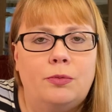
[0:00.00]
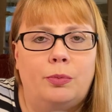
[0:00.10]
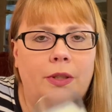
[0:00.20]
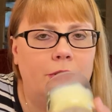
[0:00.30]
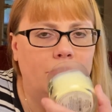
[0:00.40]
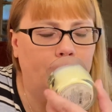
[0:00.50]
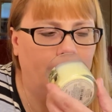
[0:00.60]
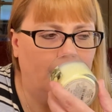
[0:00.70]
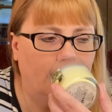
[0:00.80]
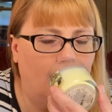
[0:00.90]
really just
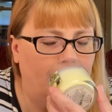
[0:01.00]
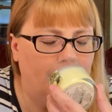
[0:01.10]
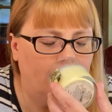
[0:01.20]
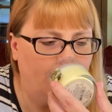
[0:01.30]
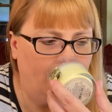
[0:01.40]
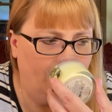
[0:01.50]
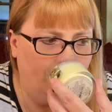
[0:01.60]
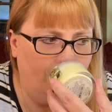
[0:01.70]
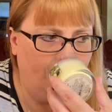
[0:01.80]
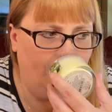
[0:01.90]
lemon to me.
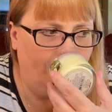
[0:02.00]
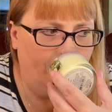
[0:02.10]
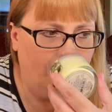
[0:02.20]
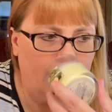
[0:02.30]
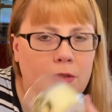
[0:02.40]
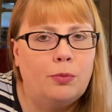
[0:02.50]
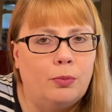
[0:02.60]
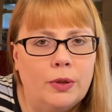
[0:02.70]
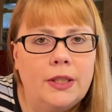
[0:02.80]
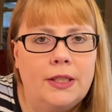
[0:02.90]
It's a
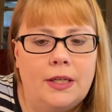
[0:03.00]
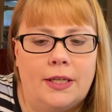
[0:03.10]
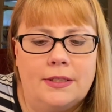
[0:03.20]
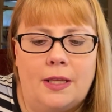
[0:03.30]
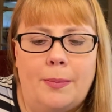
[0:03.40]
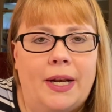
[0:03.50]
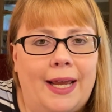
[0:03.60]
really nice lemon.